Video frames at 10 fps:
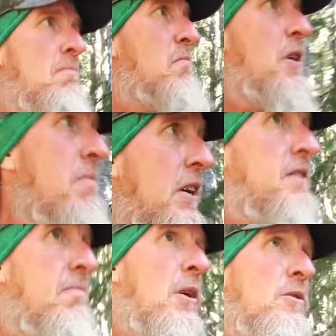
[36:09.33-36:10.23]
Pretty
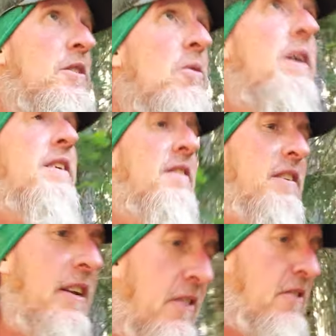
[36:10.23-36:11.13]
much most of the way since
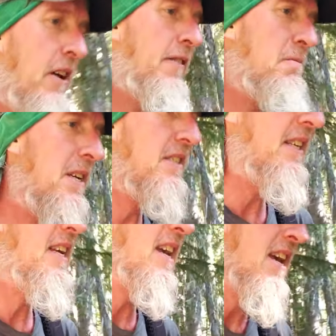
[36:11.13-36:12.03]
I turned off the P C
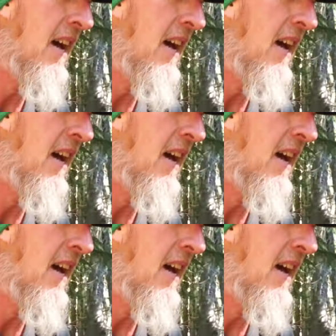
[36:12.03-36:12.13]
T.